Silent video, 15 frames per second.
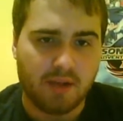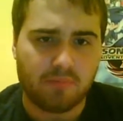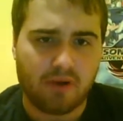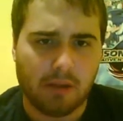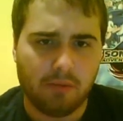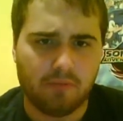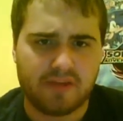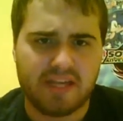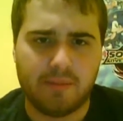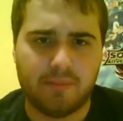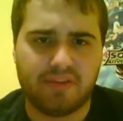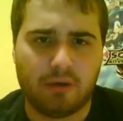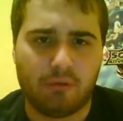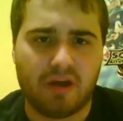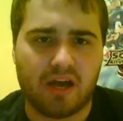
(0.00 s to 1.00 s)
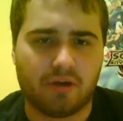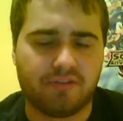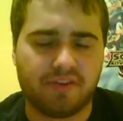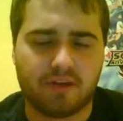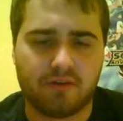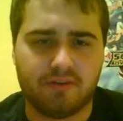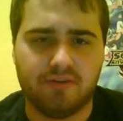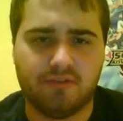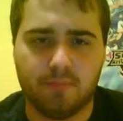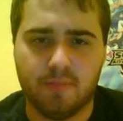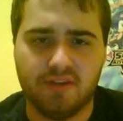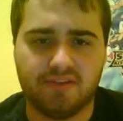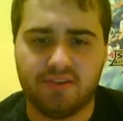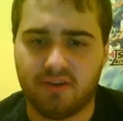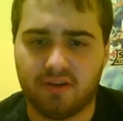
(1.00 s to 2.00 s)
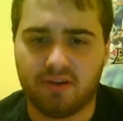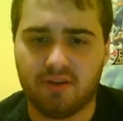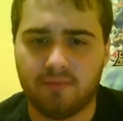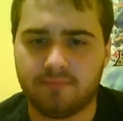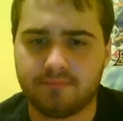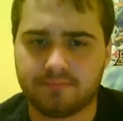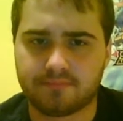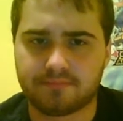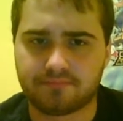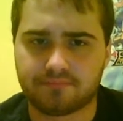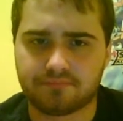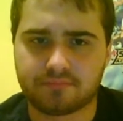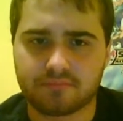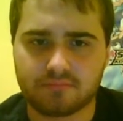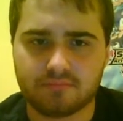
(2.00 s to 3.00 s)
for my guy, because I'm using Dio and I'm using the sword thing,